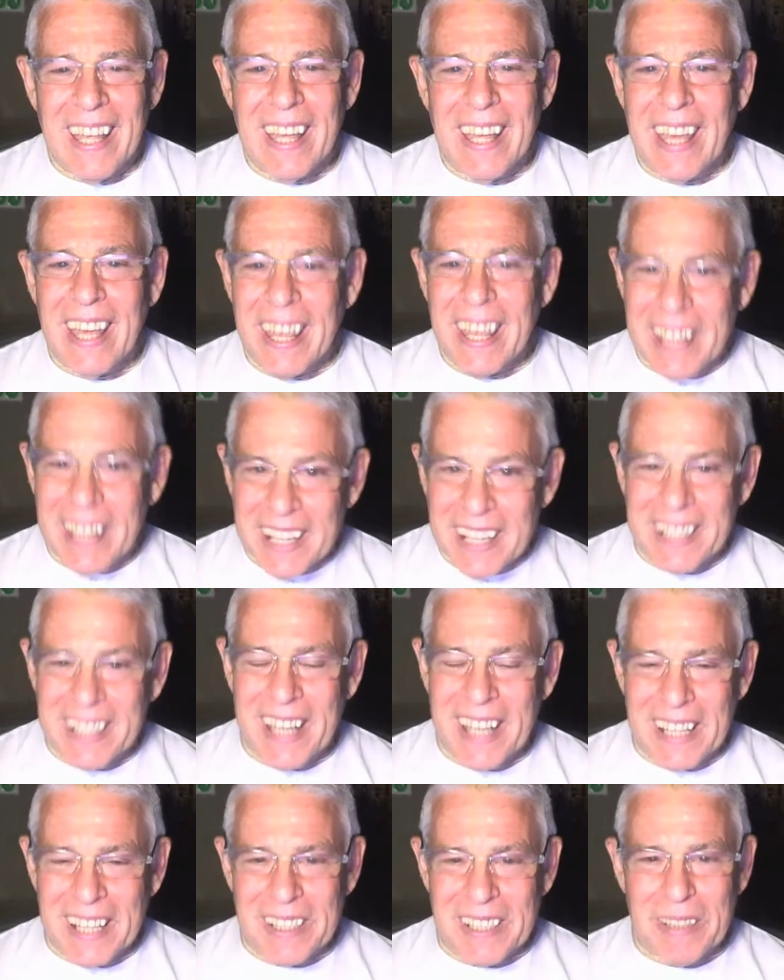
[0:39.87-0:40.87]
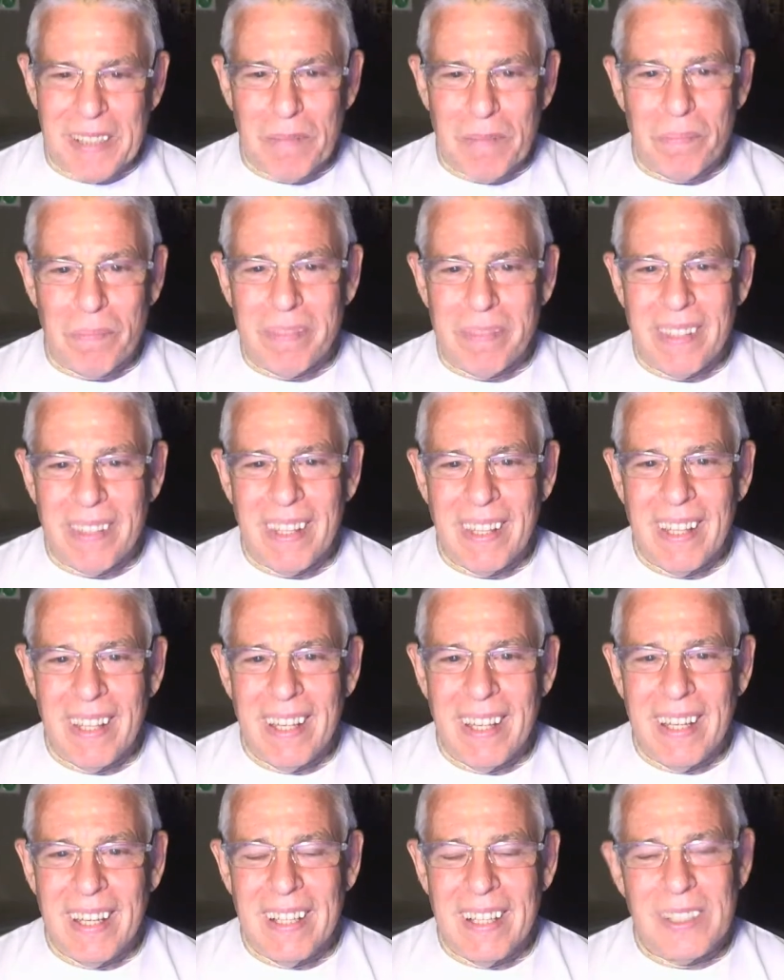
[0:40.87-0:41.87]
In any case,
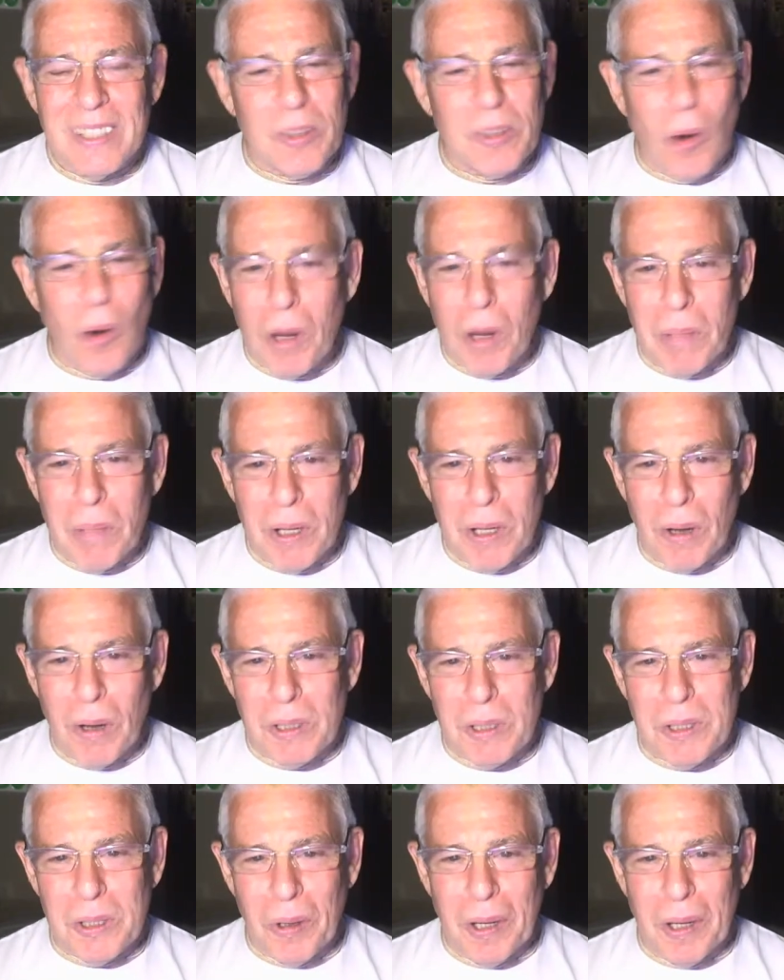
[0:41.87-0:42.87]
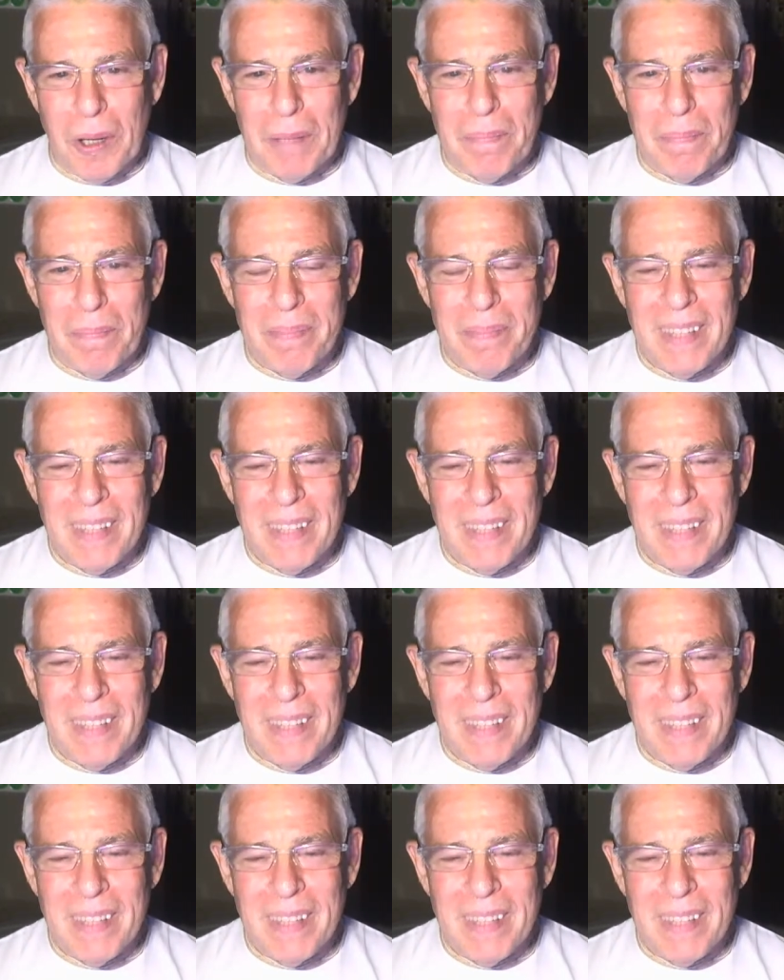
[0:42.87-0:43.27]
storm or no storm,